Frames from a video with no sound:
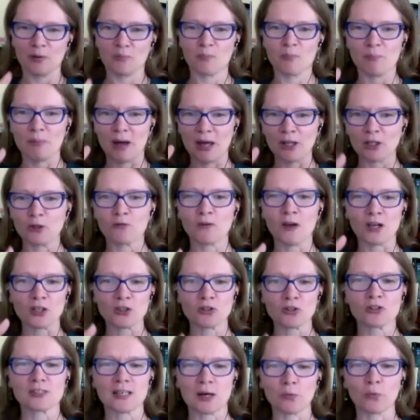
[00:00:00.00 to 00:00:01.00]

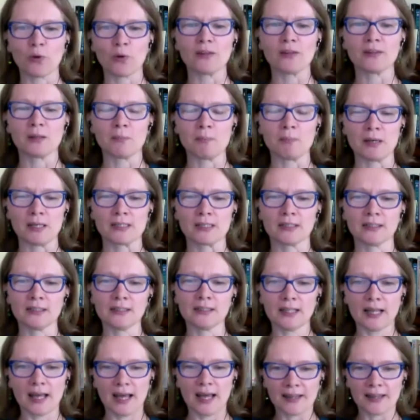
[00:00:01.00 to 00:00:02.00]
manufactured somewhere in the
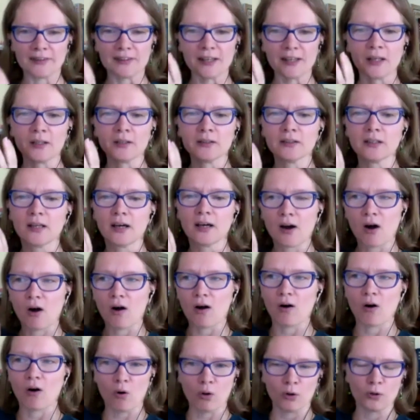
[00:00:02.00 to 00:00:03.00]
middle, and then
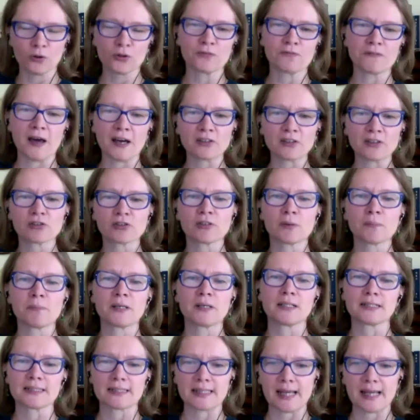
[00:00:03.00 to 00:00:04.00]
all the factory
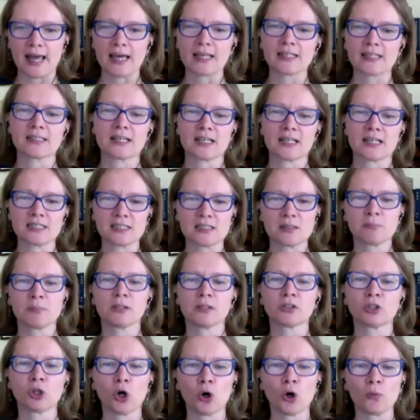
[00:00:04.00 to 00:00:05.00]
built and custom
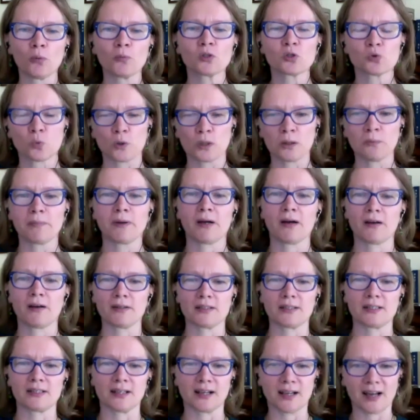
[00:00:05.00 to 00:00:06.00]
built homes will be on
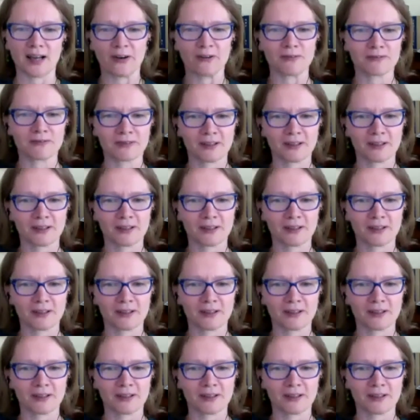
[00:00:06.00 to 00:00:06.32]
the kind of